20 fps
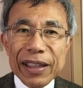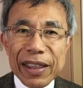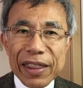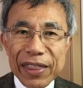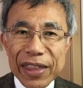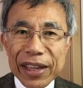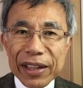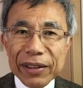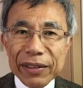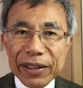
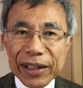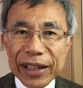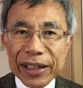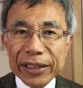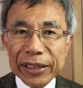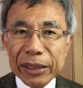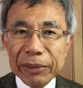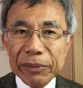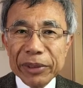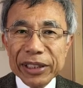then
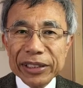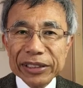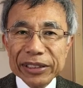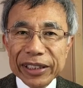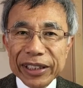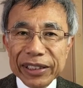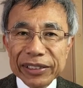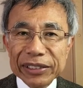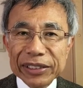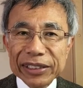randomly
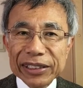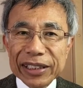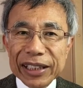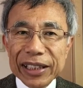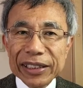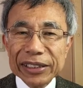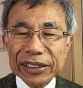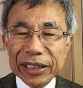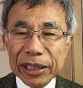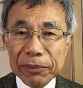selects
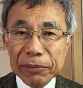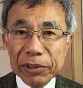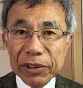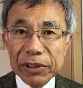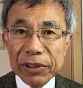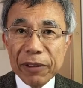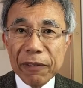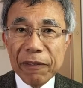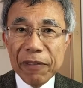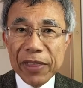a
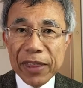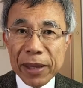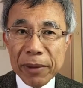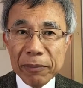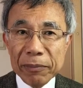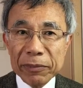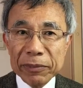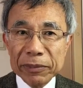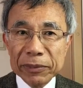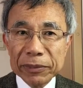sample of
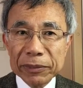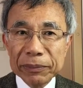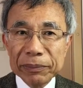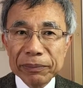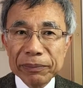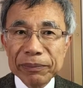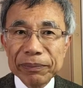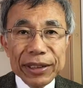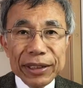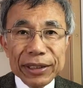them.
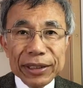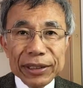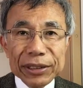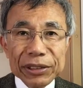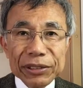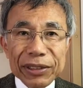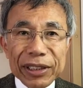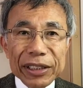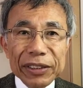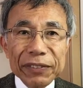
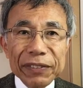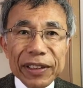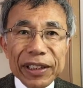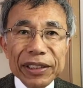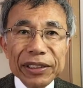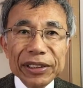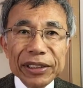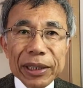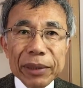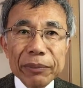
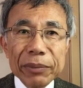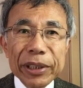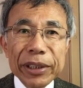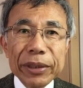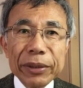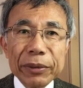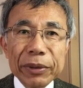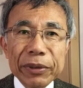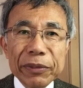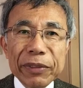Stratified
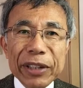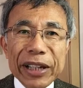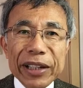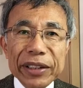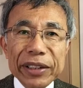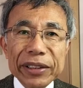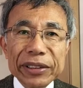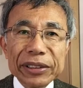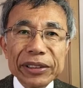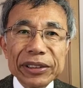sampling
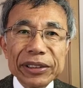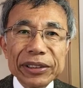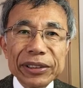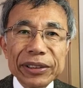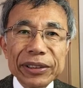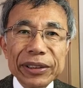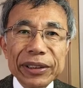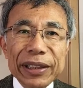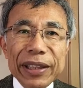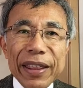requires
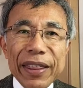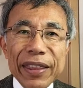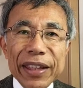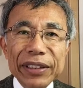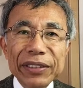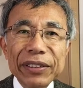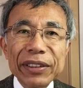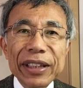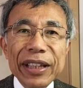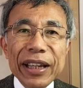
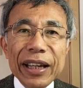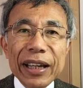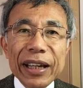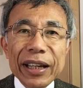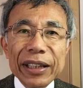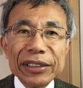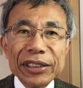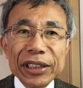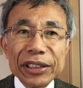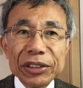that
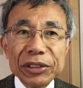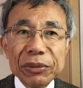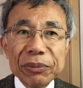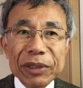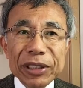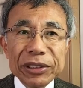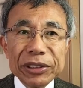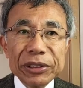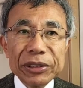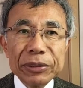
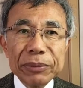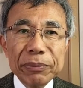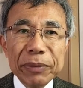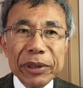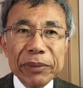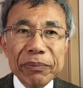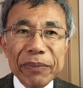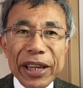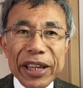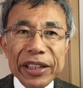adjustments
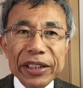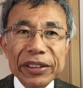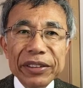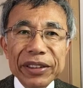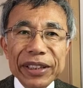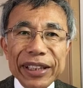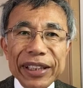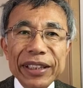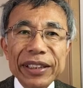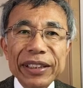be made
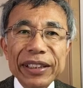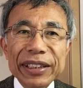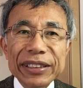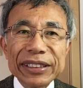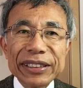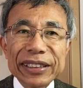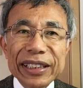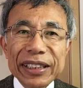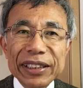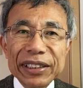in
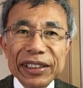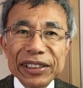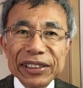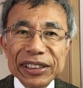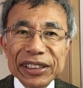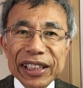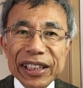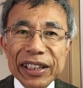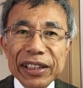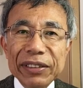
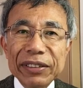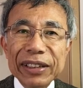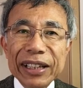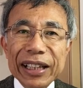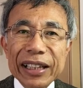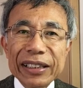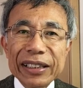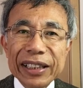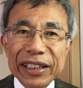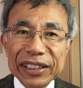statistical
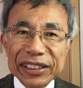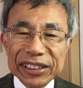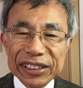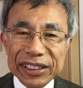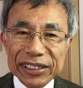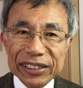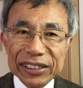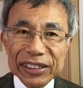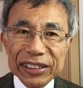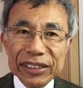
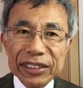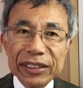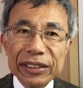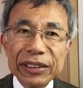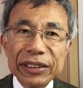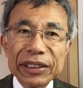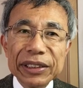analysis.